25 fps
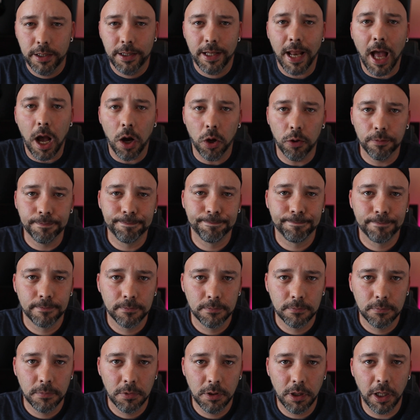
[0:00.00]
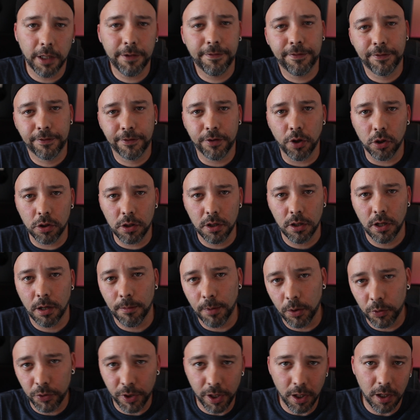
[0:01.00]
Now, let's talk
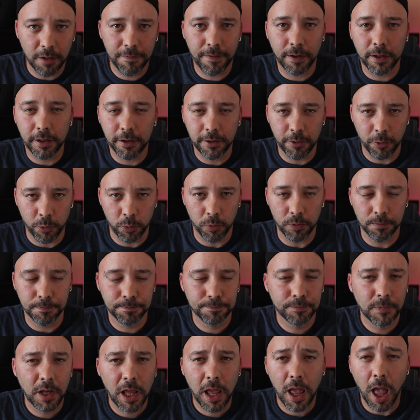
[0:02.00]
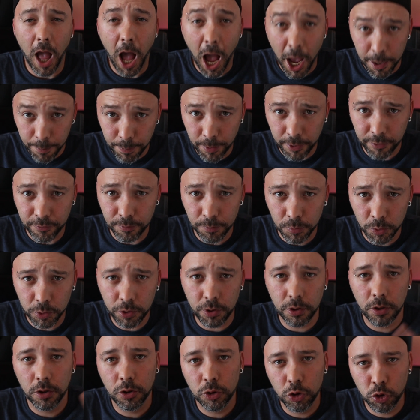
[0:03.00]
about the elephant in the room.
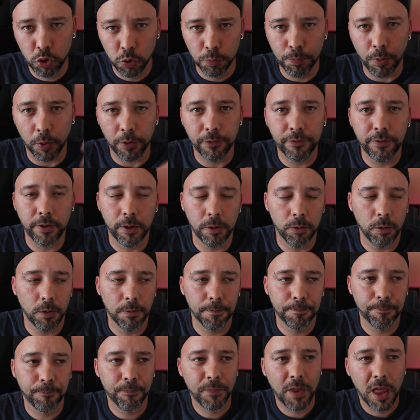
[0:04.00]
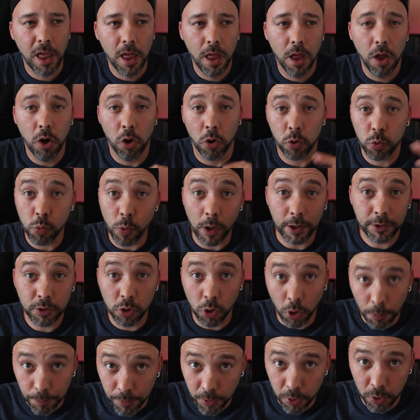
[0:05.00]
HyperSmooth 2.0, or what
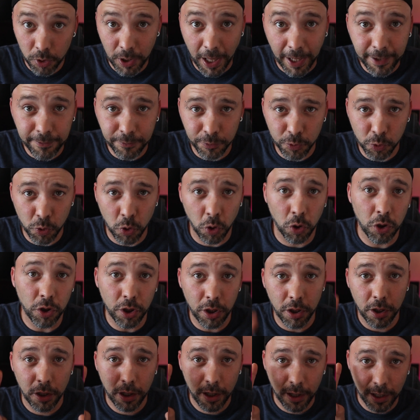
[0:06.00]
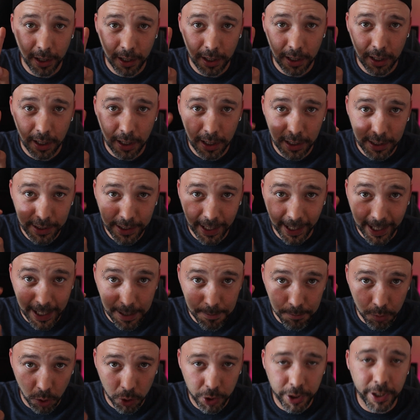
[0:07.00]
GoPro likes to call the
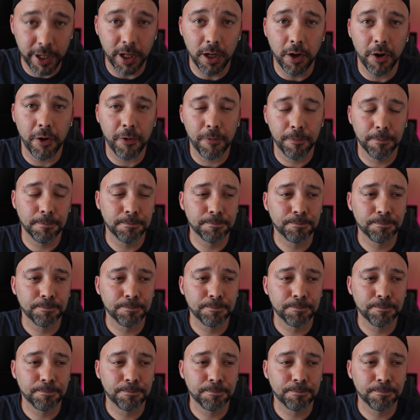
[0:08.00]
gimbal killer.